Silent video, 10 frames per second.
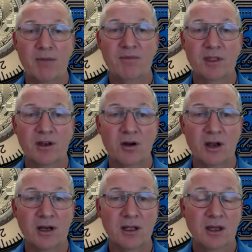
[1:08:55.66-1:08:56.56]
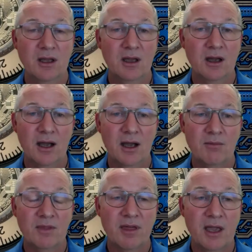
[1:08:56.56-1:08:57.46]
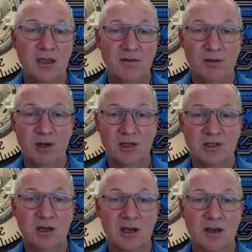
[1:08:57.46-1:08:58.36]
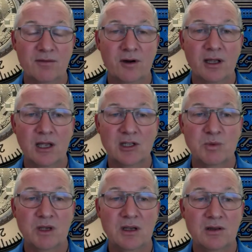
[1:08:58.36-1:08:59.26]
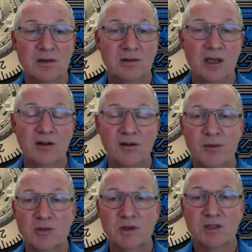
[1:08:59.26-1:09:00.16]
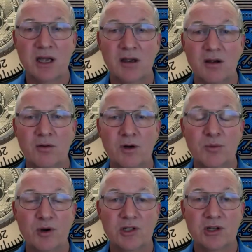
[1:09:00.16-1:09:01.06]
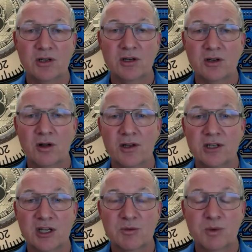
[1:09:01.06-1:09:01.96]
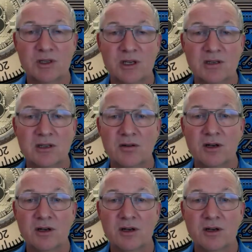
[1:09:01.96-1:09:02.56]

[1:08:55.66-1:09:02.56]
up for the night. Thank you very much for our guest speakers. Thank you very much, Matteo. I really appreciate your knowledge, expertise, and your